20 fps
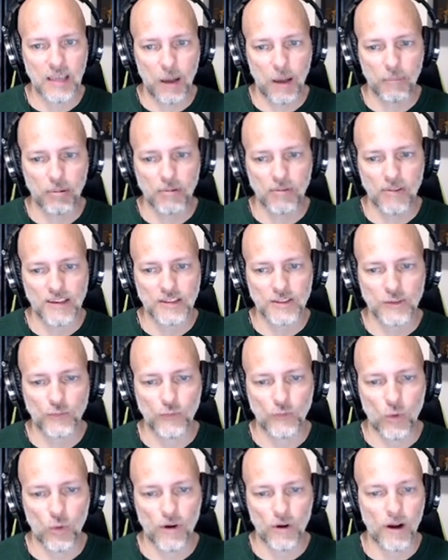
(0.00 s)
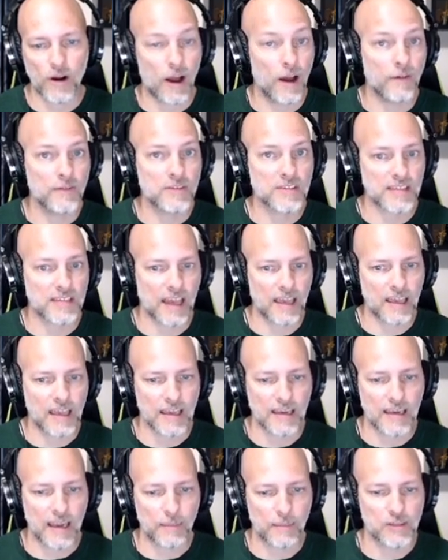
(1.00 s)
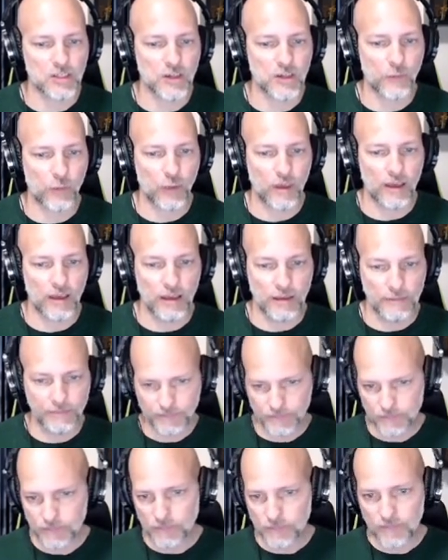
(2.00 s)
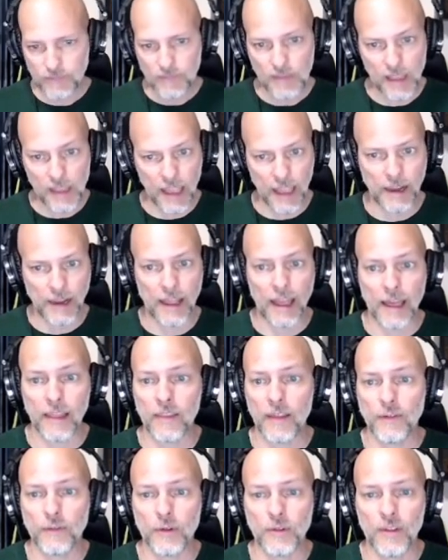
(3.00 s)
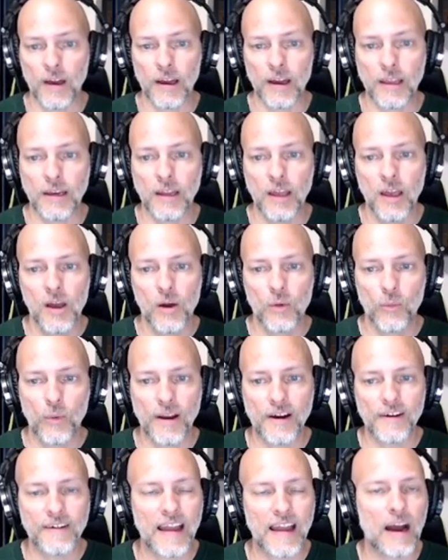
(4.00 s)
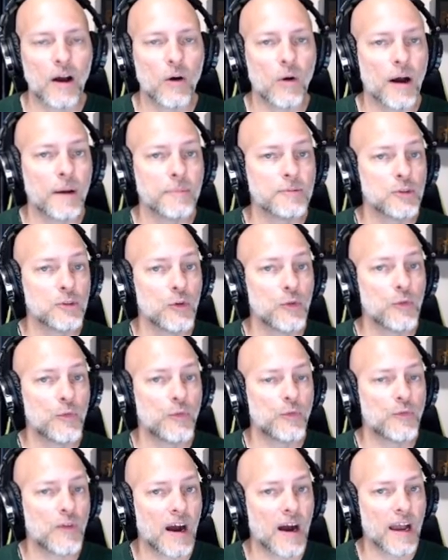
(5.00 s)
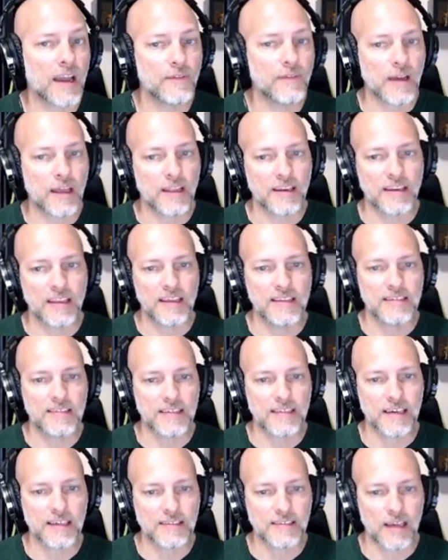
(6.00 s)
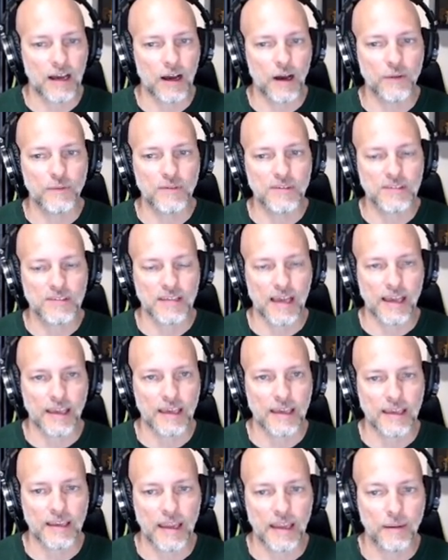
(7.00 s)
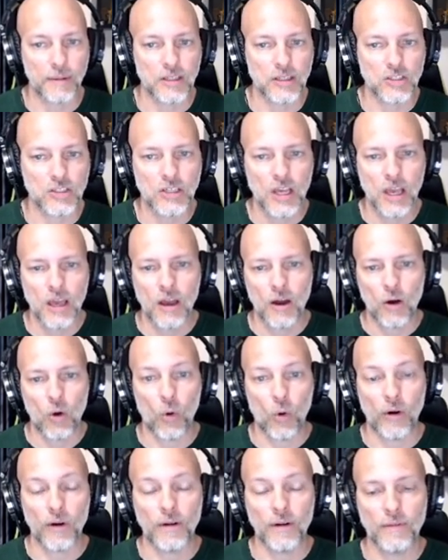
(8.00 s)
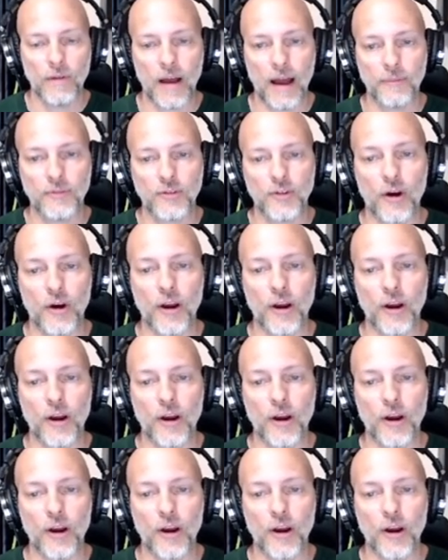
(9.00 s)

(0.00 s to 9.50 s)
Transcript: plus 4 of psychic damage if we hit. And at level 9, we are now up to 5d6 of psychic damage, or I'm sorry,